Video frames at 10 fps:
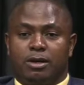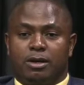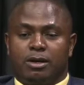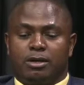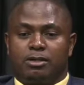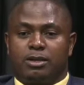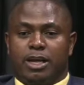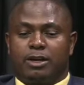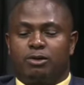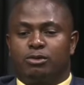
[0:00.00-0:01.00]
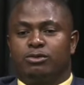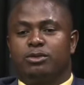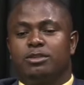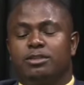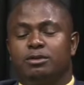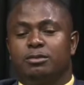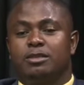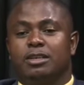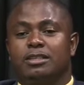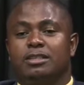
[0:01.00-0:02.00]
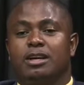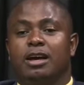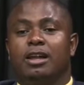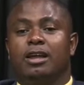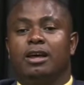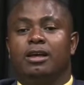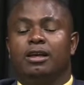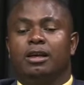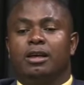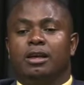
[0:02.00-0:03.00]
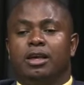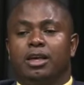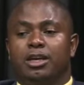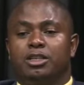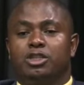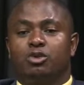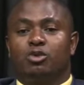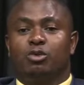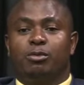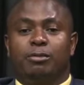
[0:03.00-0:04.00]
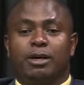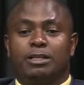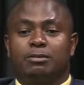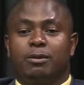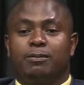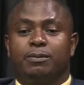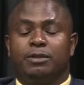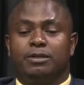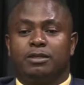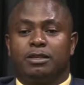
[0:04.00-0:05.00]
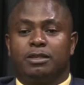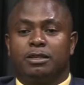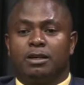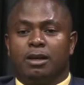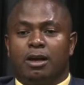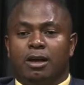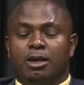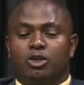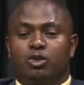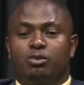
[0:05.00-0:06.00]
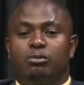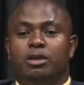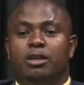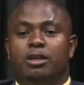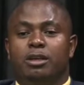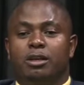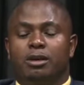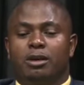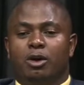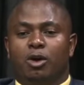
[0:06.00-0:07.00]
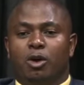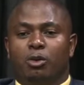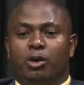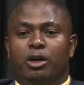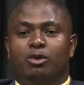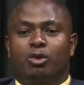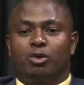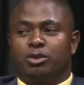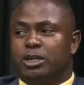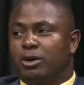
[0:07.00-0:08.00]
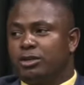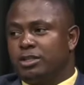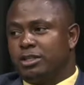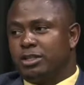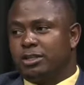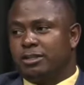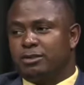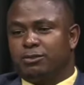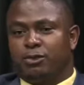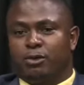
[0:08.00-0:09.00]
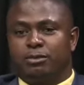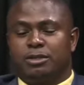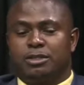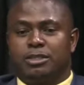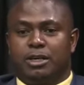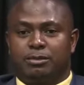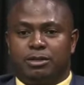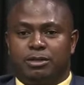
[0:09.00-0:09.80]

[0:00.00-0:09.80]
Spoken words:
Trying to visit Mr. Sikhala at Shkurubi Maximum Prison, to me, were crocodile tears for Mr. Chamisa.